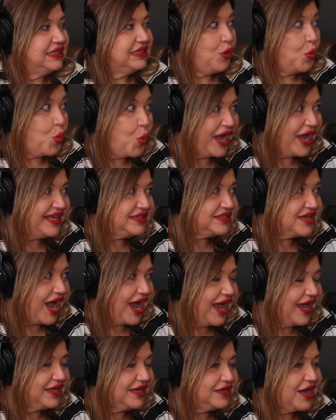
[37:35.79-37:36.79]
the white
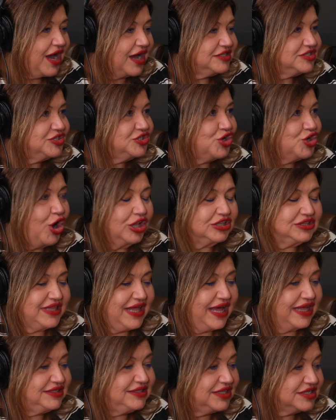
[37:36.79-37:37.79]
iodized salt.
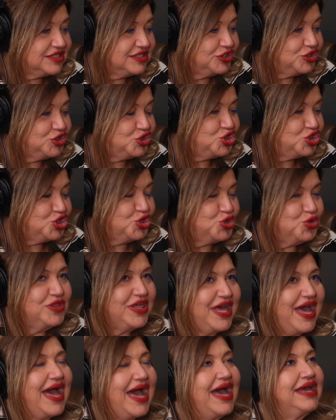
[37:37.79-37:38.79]
That doesn't do
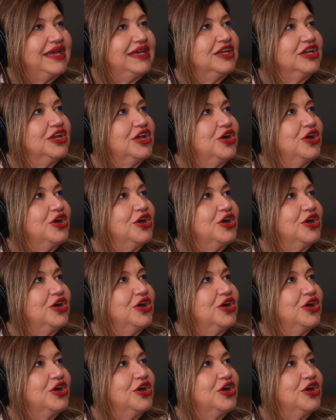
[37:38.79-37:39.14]
that,